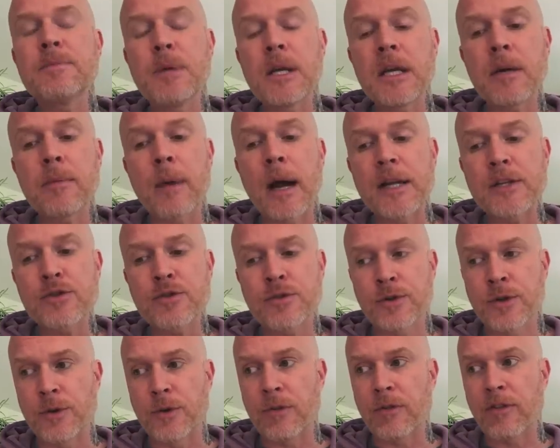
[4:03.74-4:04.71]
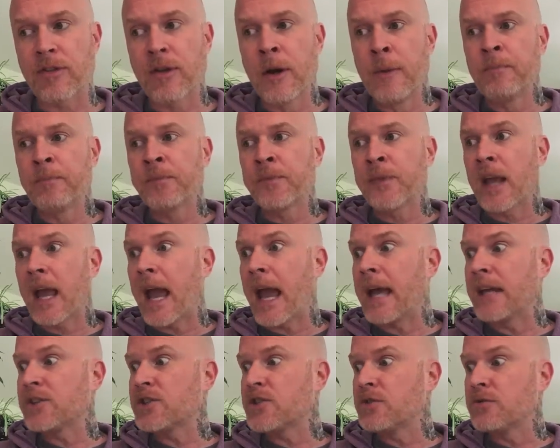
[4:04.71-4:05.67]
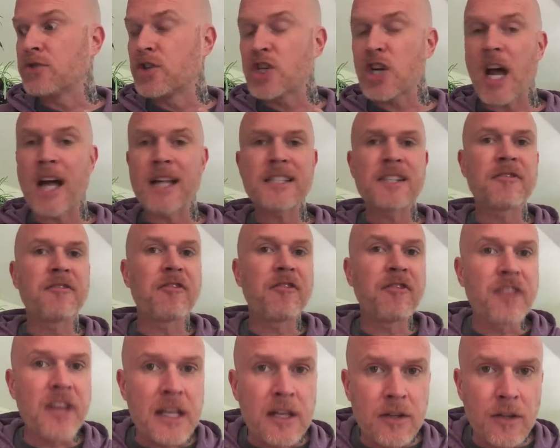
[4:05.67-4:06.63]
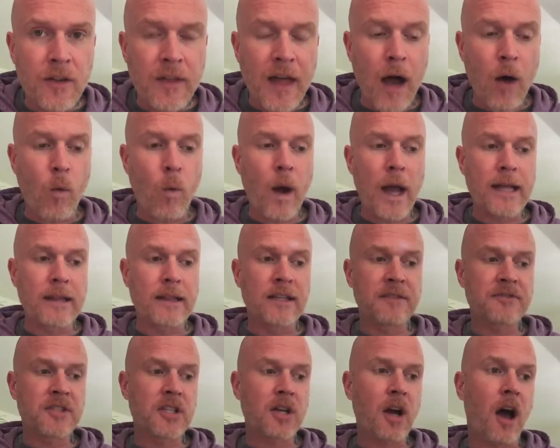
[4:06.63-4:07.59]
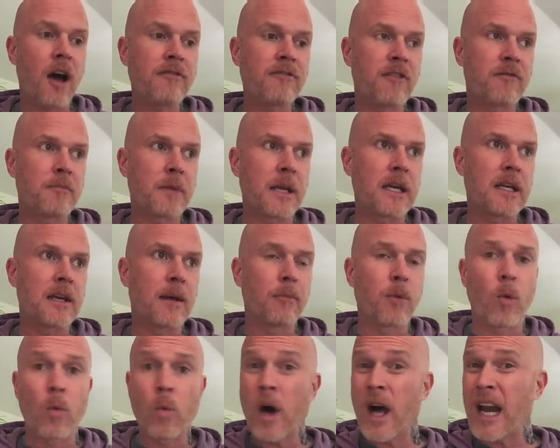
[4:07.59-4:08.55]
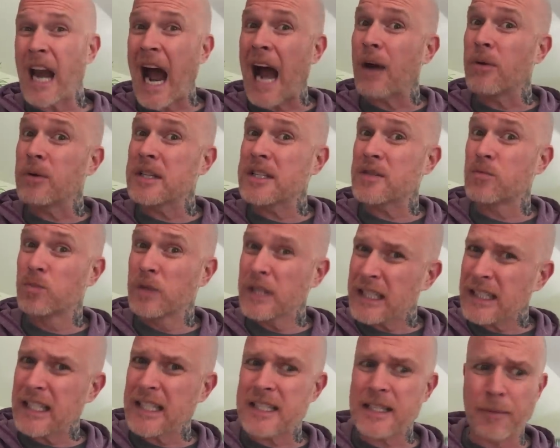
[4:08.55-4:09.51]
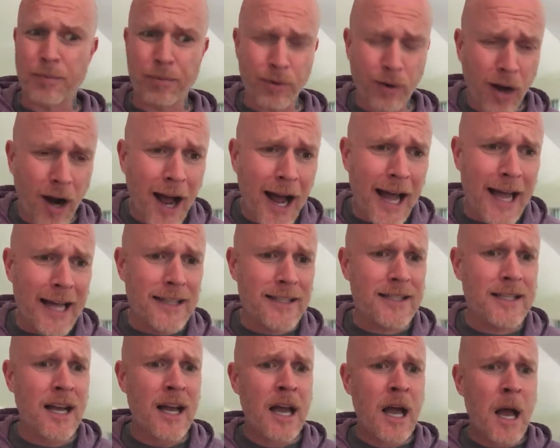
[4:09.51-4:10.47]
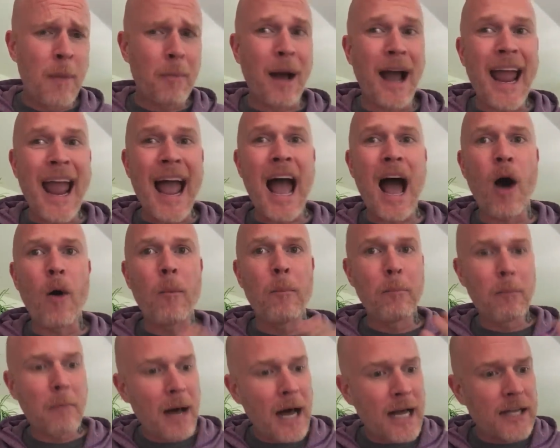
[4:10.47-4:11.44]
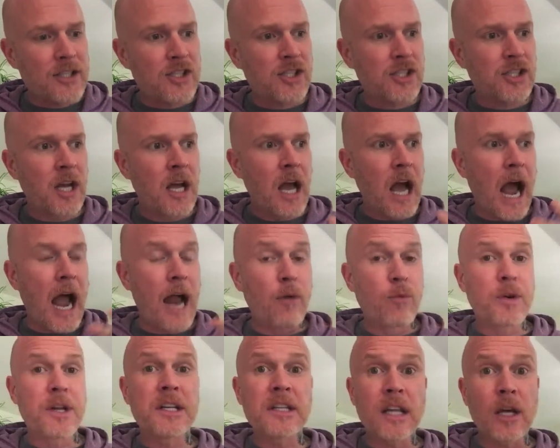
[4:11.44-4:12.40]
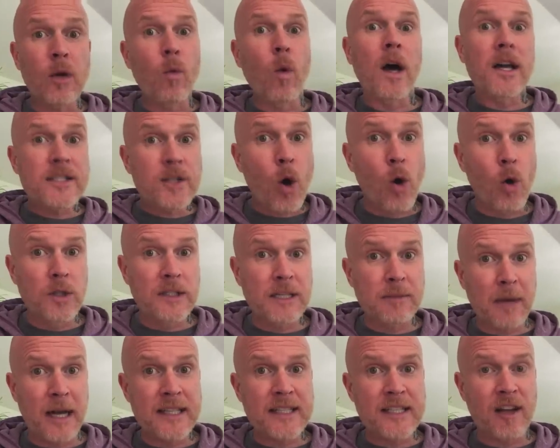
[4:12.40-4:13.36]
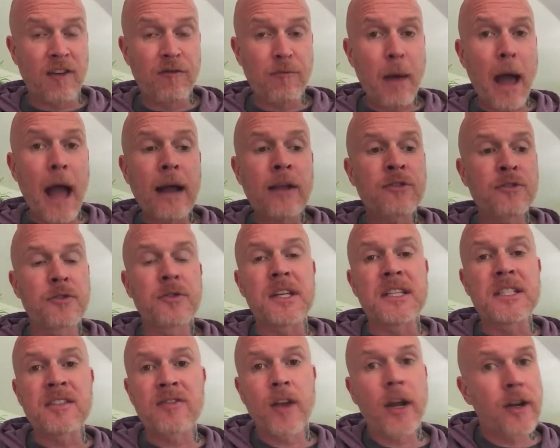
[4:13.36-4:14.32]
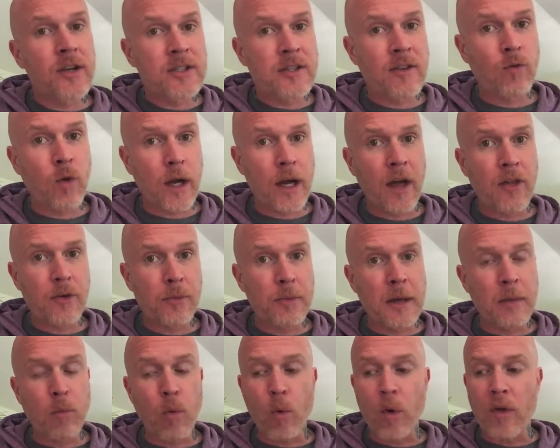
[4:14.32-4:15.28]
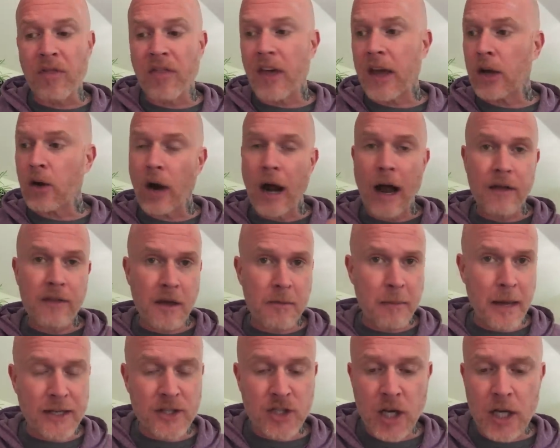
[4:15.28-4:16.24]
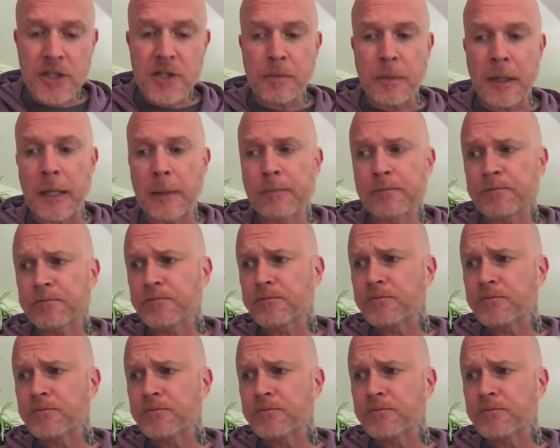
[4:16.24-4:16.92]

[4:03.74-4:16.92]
speak my truth and to just feel that weight lifted off of me. Number one, I was really surprised by how much I really was holding myself back through these fears of what other people would think or how they may judge me